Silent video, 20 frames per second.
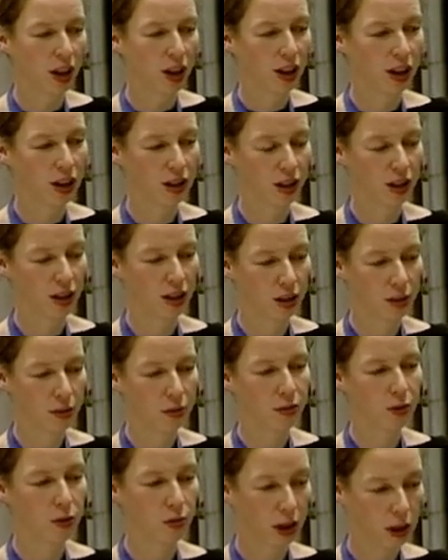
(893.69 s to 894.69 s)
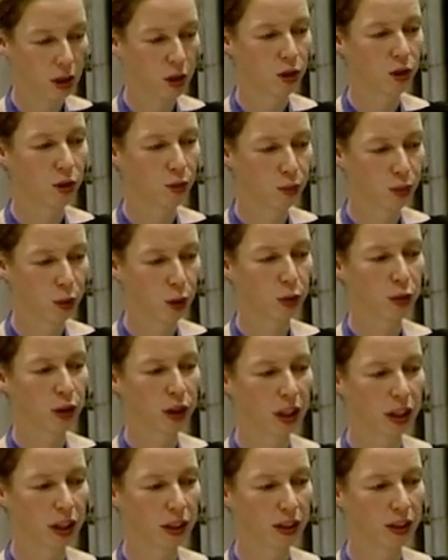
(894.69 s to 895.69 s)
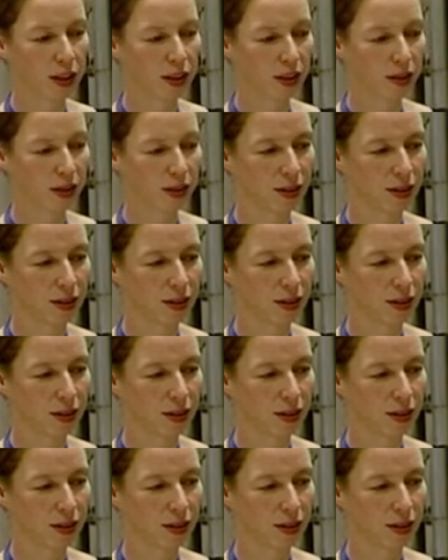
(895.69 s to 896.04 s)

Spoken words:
as an inferential process.